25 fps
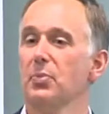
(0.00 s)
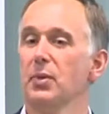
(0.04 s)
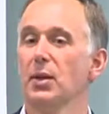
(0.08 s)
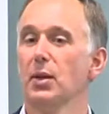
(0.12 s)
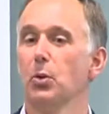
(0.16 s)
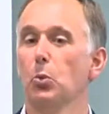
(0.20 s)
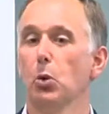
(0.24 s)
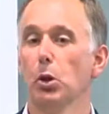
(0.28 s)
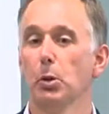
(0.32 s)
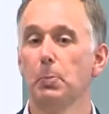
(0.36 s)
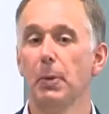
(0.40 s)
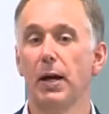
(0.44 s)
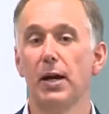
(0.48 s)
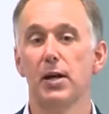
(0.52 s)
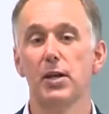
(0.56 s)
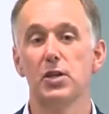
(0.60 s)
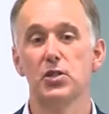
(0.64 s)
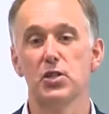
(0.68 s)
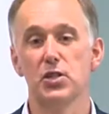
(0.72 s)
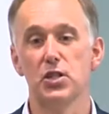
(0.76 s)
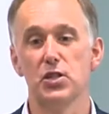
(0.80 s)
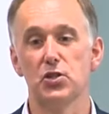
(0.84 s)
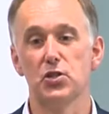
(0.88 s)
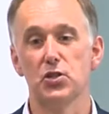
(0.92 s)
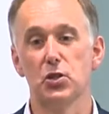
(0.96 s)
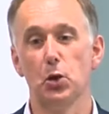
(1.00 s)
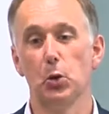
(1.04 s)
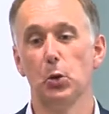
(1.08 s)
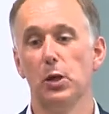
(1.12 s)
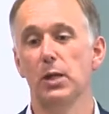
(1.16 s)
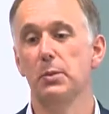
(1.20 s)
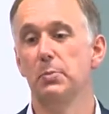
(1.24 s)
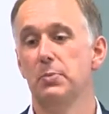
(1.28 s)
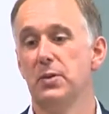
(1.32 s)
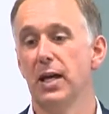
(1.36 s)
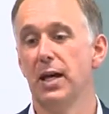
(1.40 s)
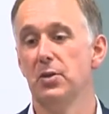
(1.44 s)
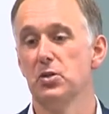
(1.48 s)
What about, is it solely
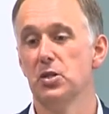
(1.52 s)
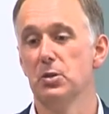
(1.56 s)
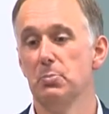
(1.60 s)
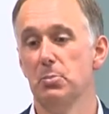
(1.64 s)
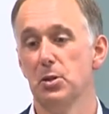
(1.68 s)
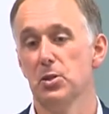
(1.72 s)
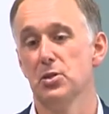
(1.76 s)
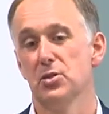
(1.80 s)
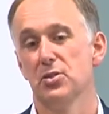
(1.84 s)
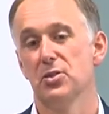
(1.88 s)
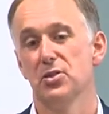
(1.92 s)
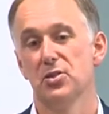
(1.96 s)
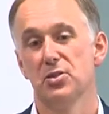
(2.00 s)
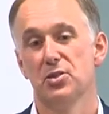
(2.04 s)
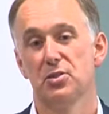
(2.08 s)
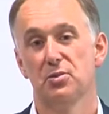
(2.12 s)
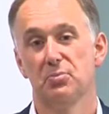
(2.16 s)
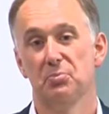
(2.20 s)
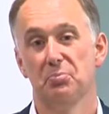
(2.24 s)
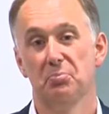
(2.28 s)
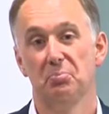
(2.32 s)
down to business?